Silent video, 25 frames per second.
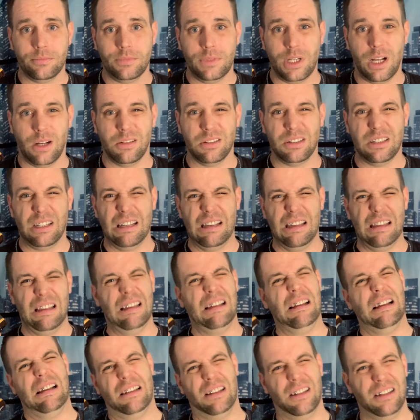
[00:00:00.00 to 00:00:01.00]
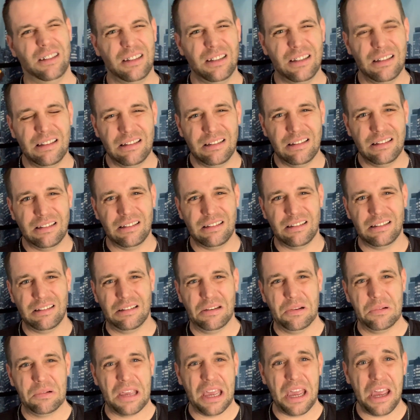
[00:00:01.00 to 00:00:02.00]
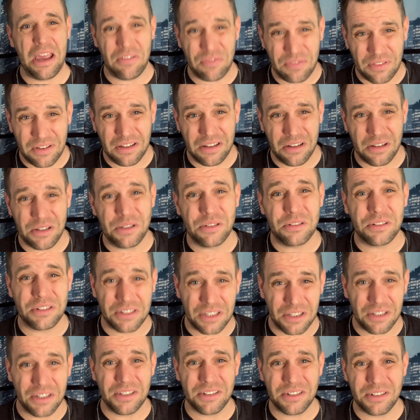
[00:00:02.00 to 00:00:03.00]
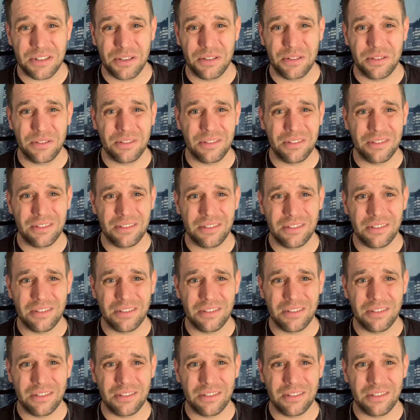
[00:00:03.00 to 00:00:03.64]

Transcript: I was like, ah, no caffeine. Are you serious, dude?